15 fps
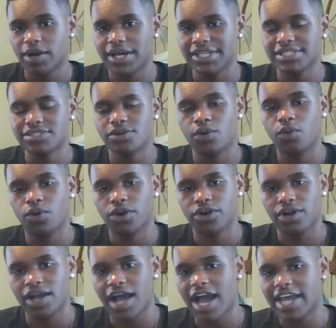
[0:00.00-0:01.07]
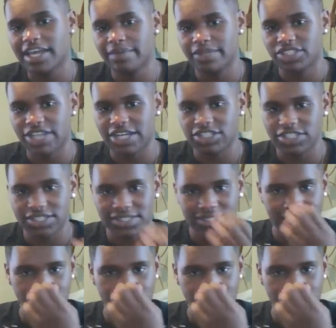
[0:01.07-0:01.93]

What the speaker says: was, or IM injections.